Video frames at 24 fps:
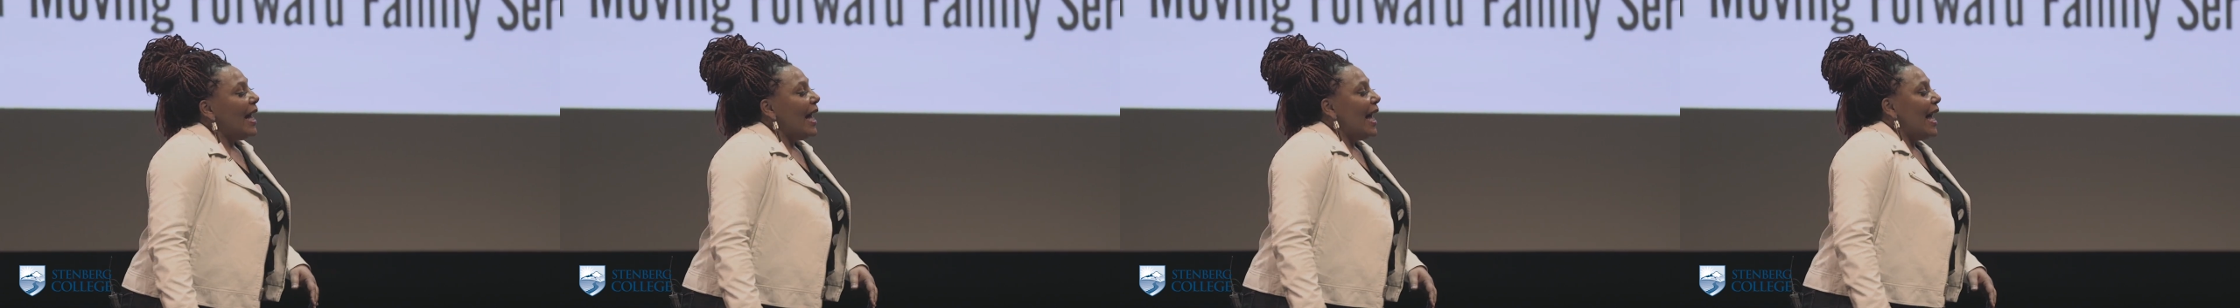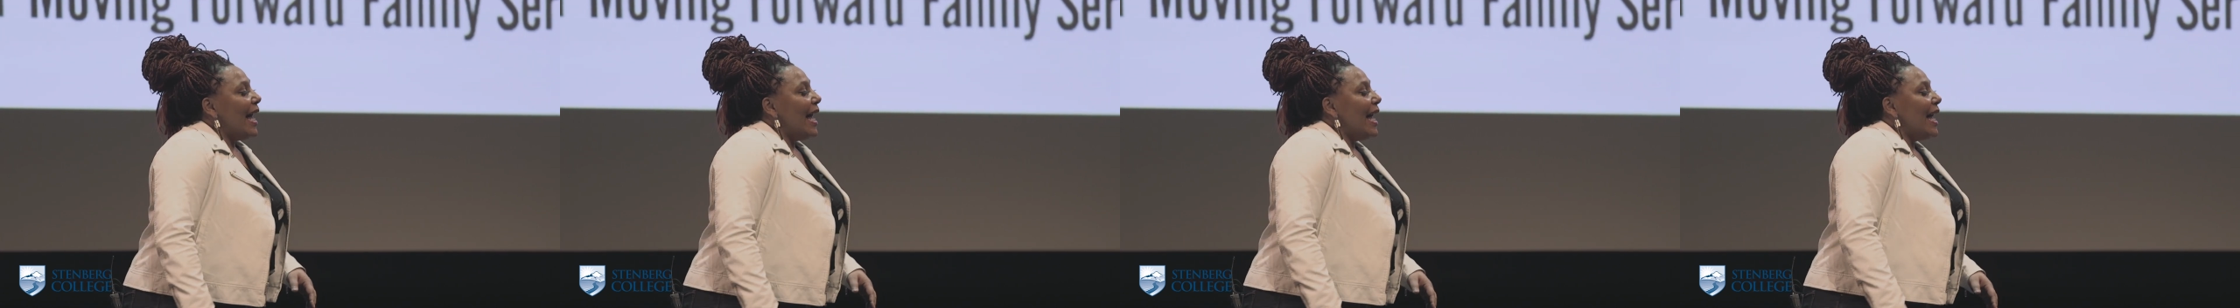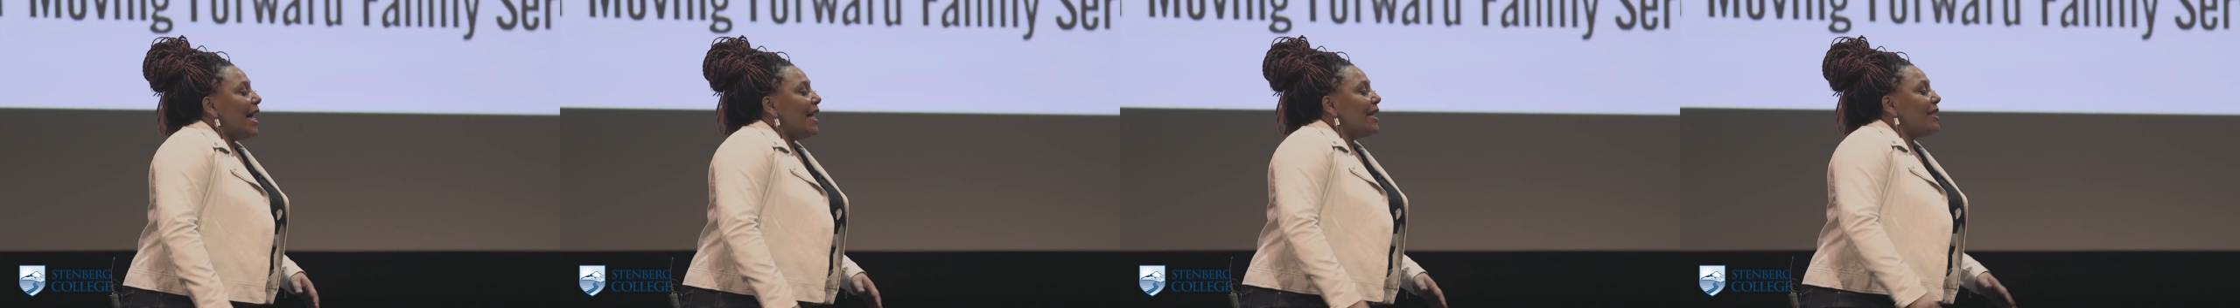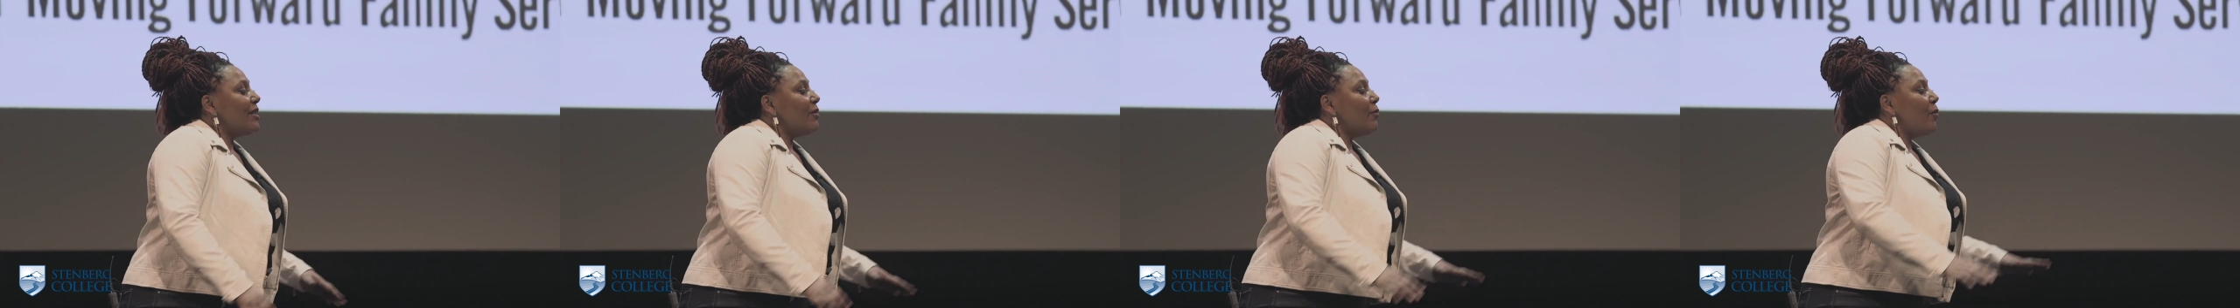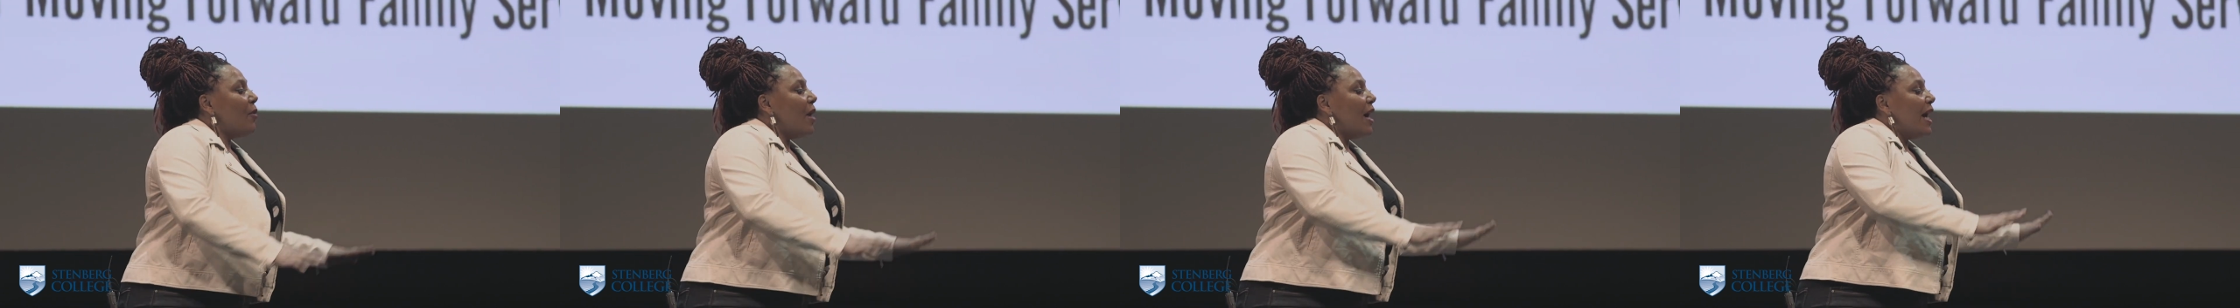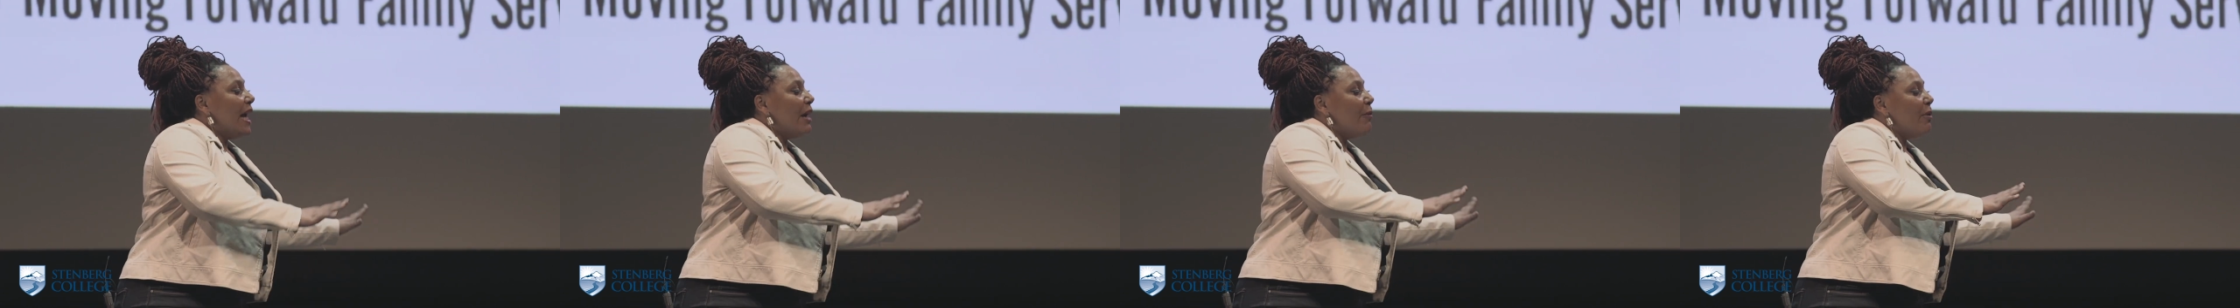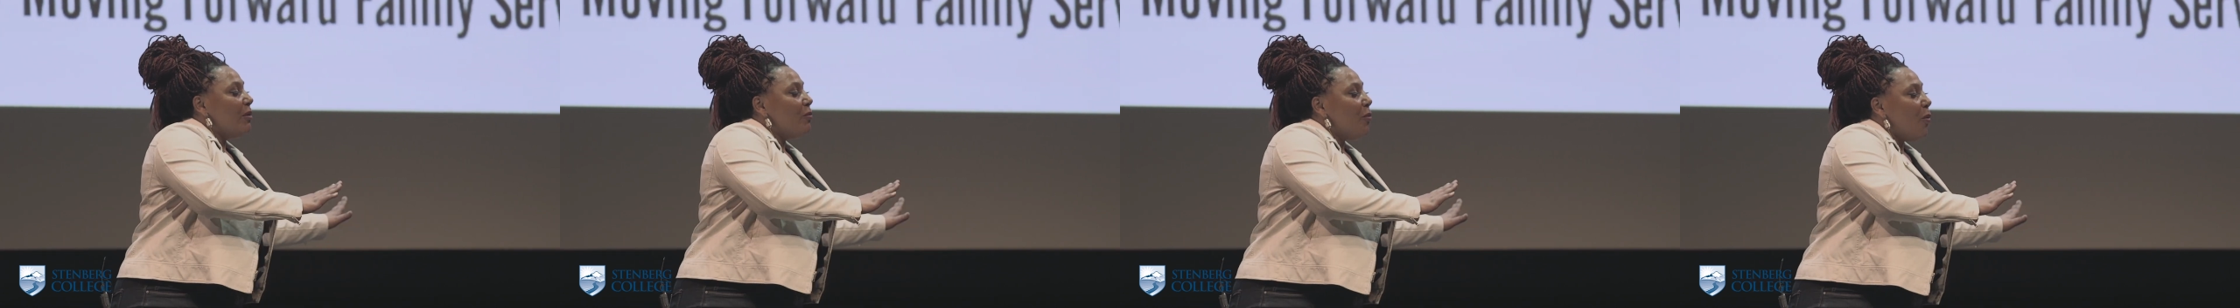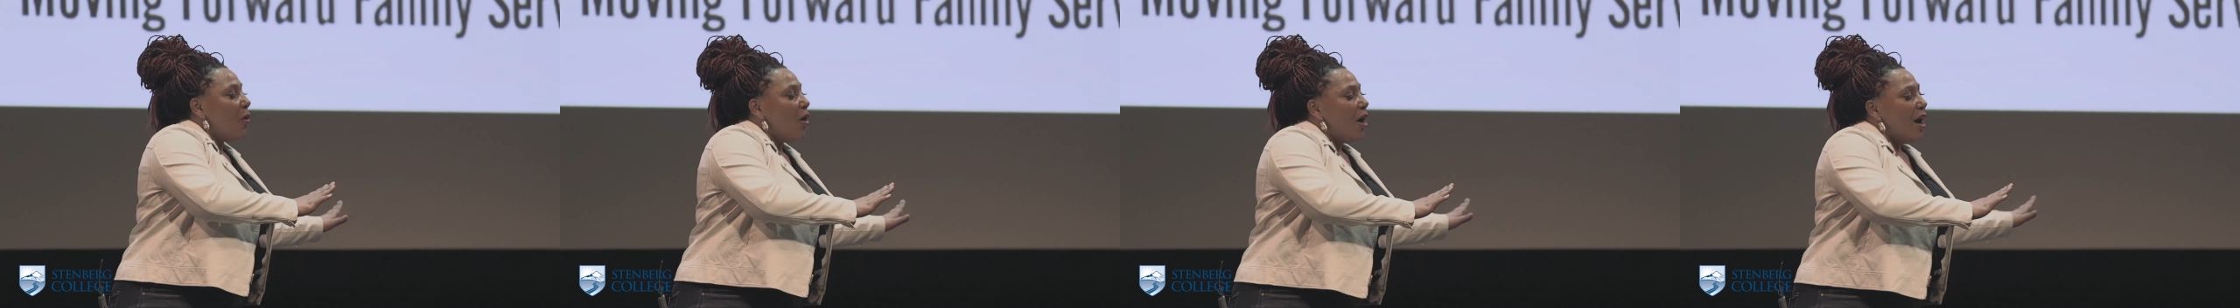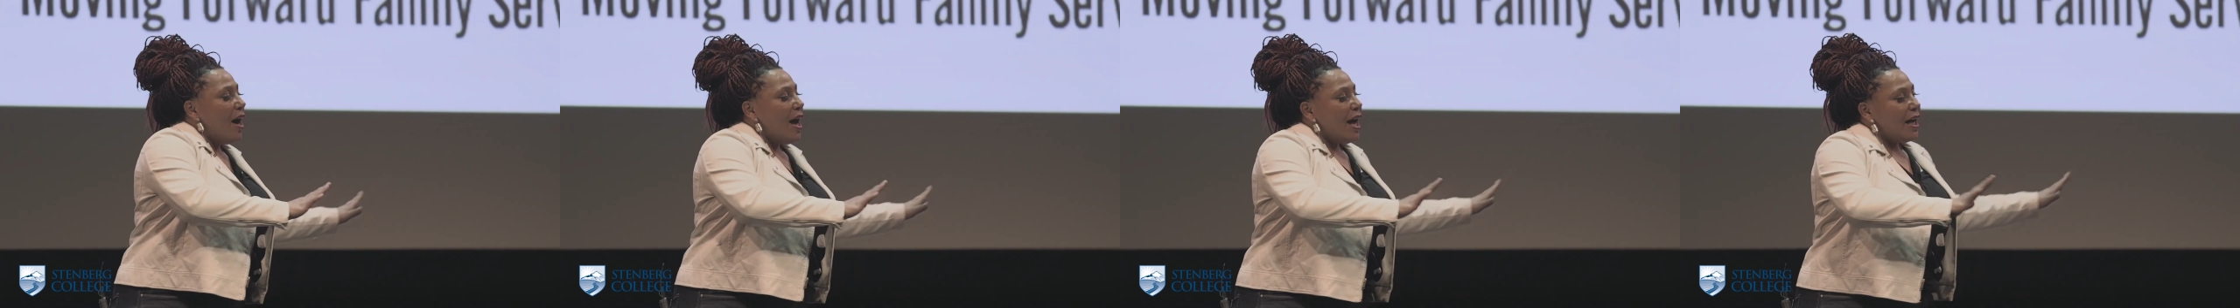And I would
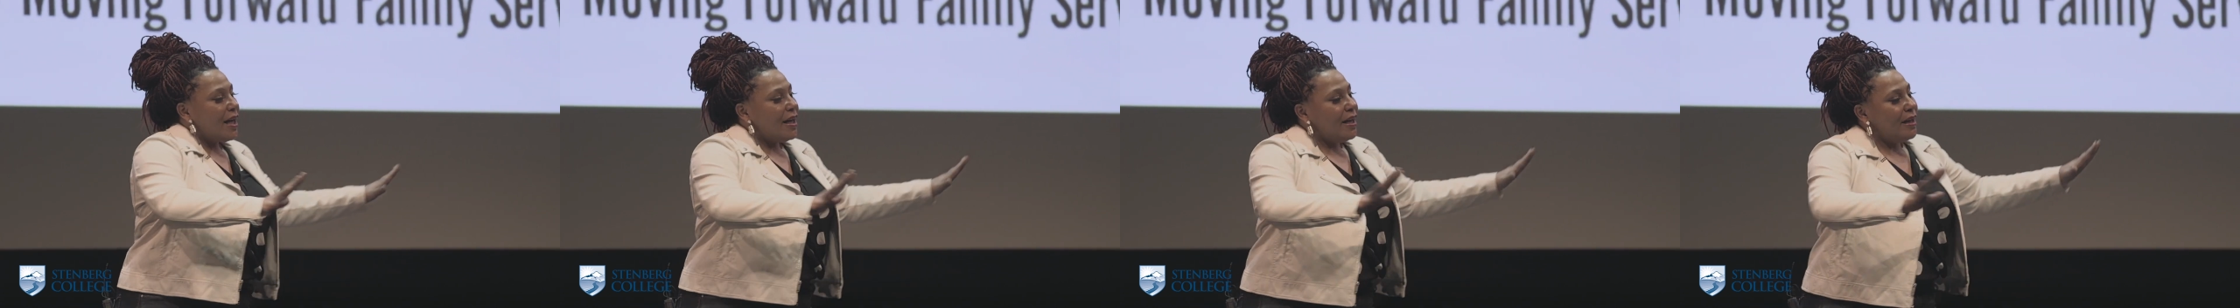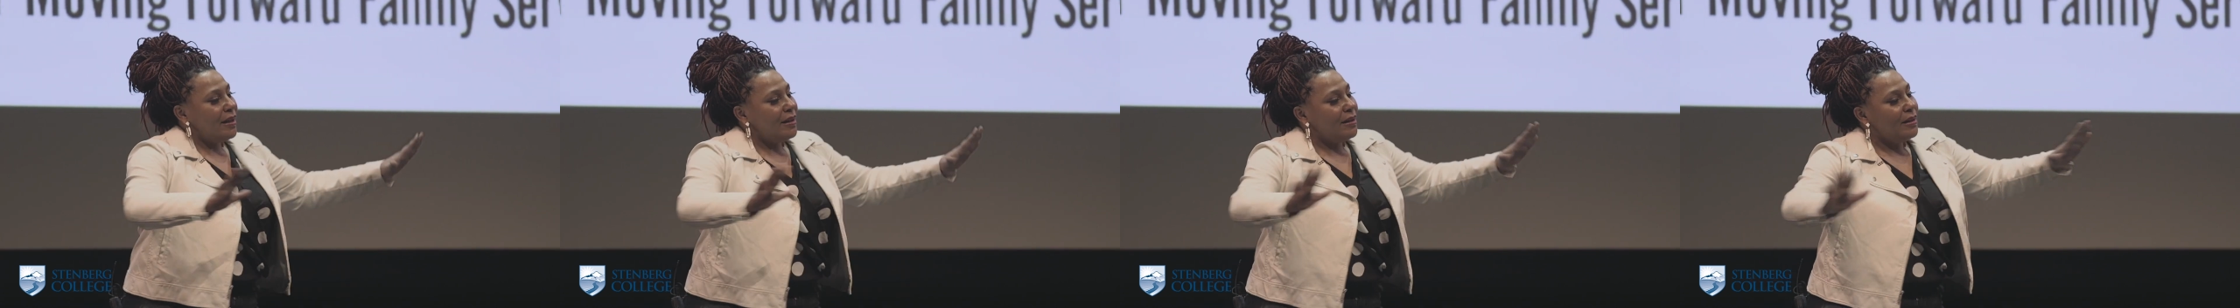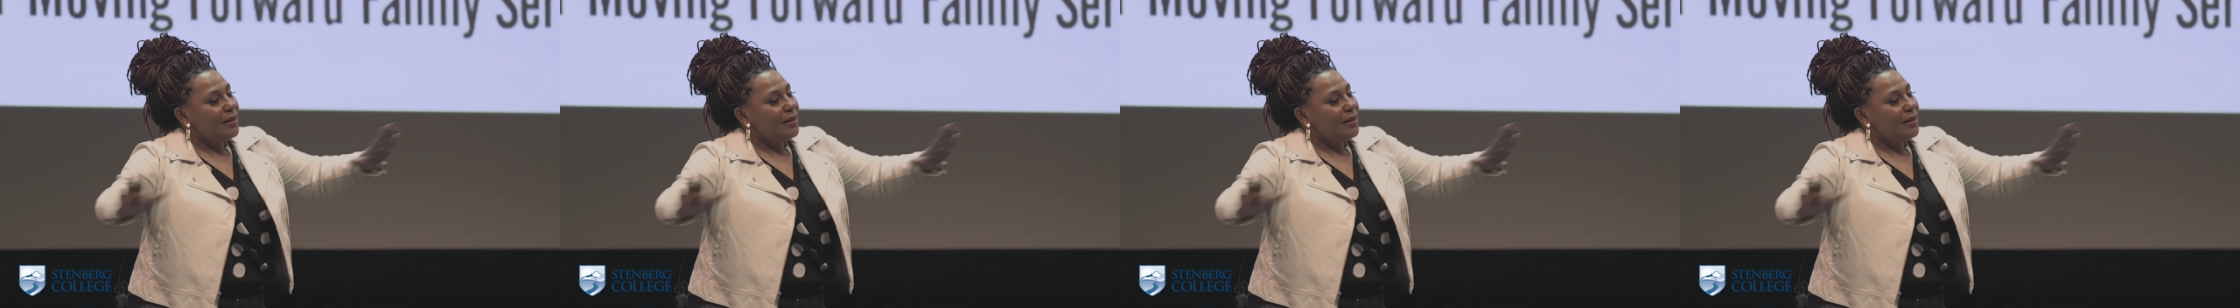walk,